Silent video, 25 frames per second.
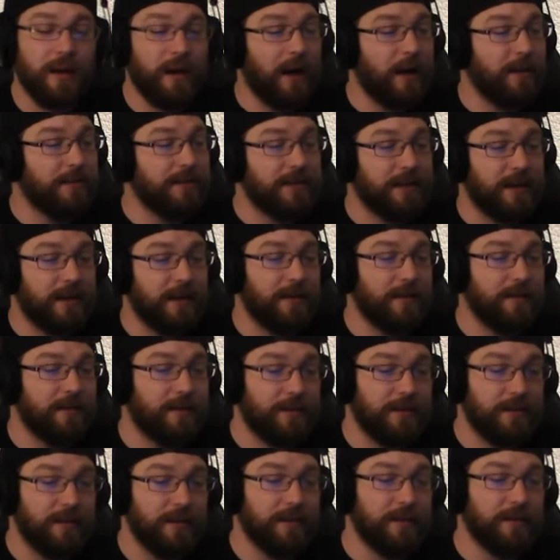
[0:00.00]
I'm telling
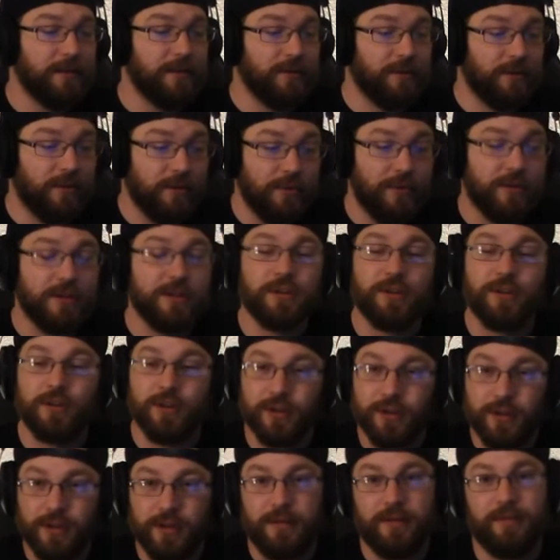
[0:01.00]
you, dude is
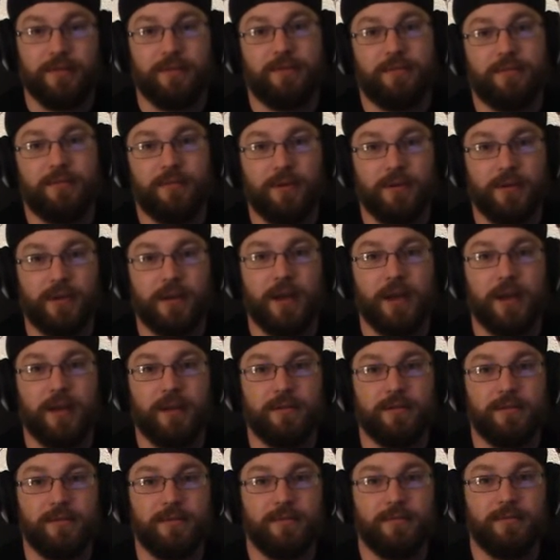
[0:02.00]
good.
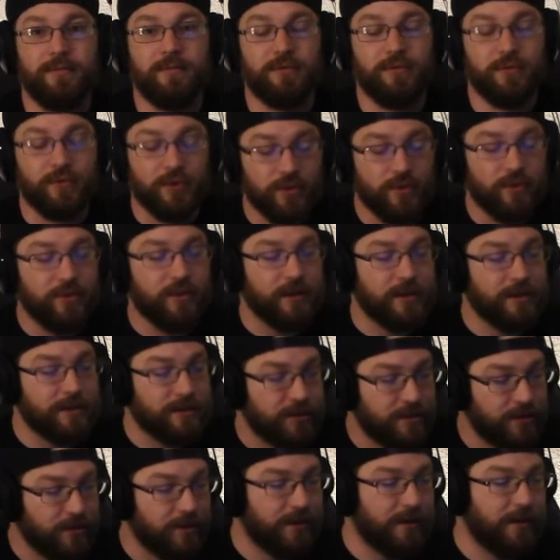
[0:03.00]
Okay, dude is
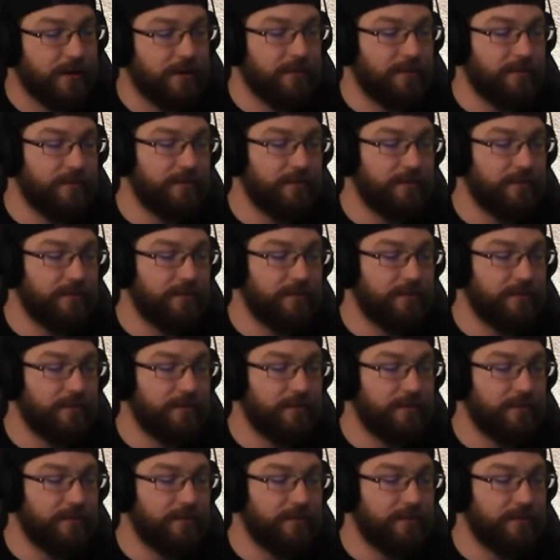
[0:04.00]
good.